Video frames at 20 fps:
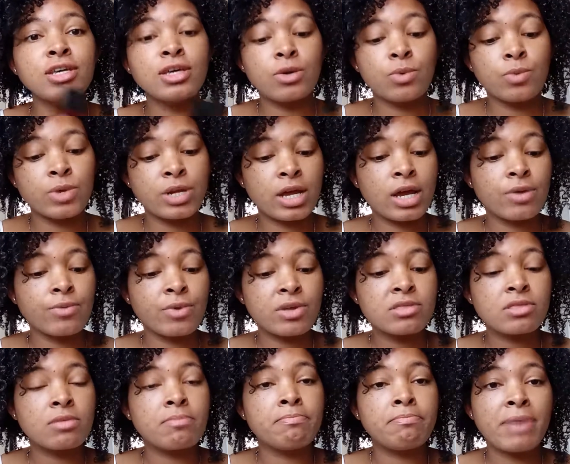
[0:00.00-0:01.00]
when I read
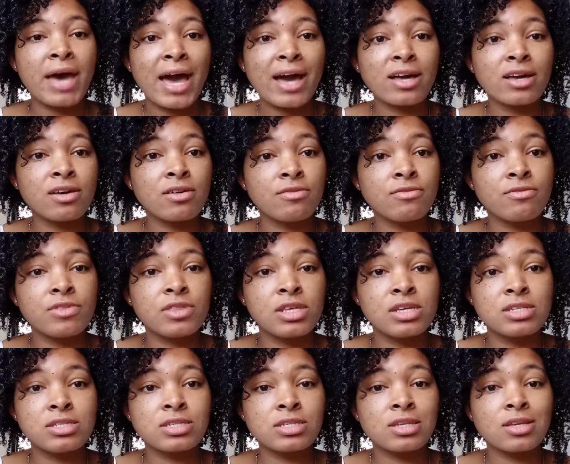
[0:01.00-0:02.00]
the back of
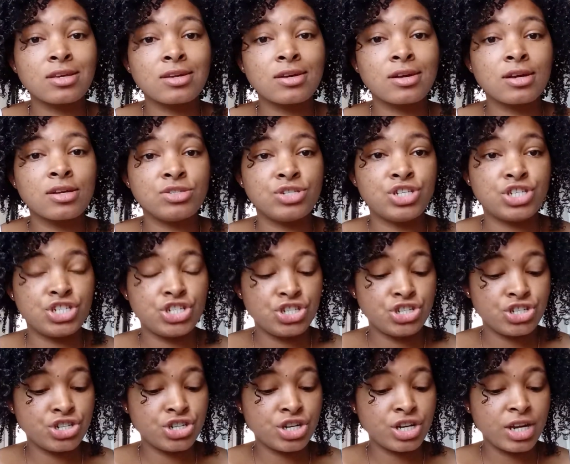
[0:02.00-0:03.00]
this
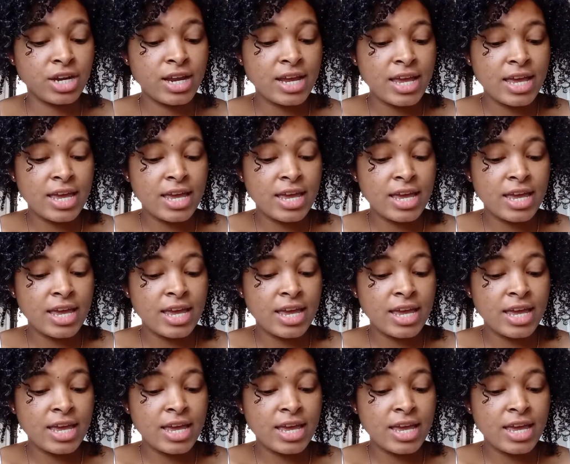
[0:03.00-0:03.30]
conditioner